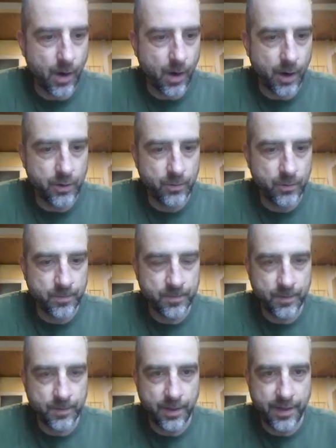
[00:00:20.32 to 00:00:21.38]
are you
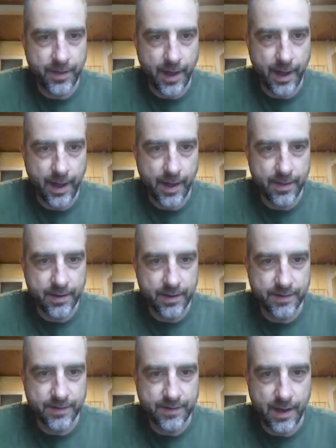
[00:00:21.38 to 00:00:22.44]
that
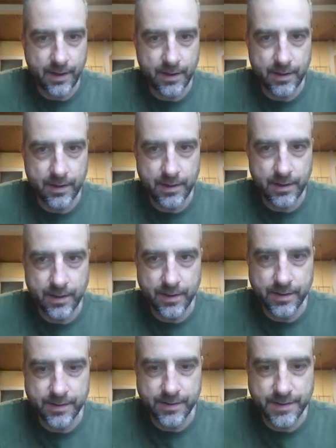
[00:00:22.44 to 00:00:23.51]
this data
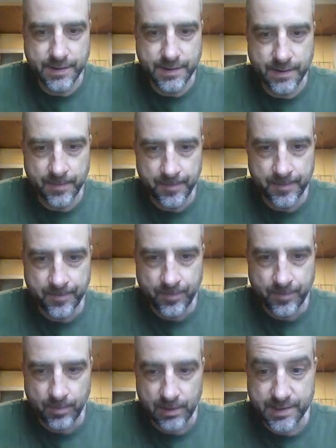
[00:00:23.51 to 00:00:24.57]
is
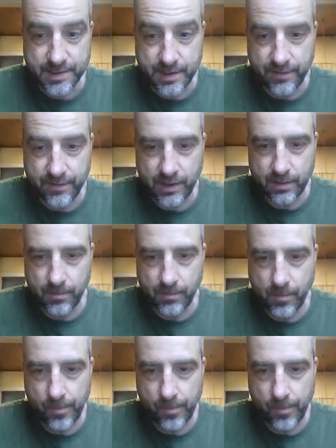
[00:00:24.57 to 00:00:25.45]
significant.